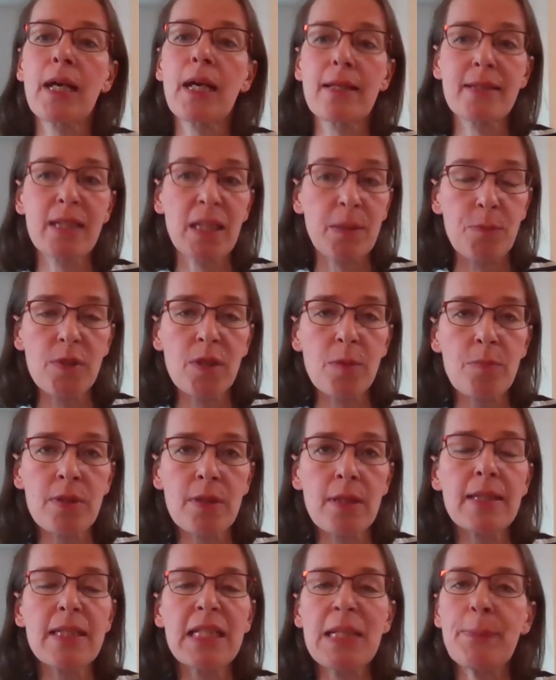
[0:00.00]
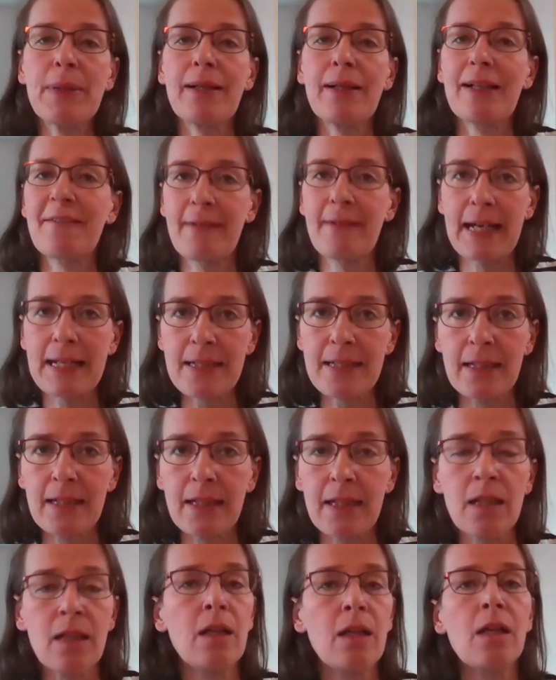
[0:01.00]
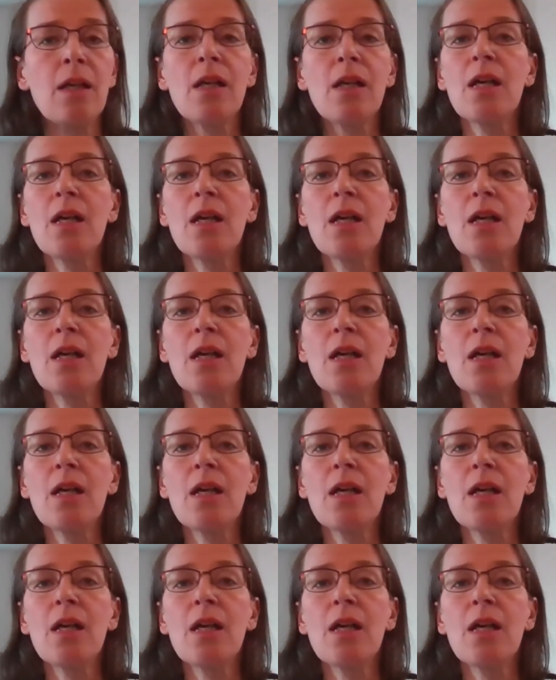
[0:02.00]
symptoms, typically fatigue,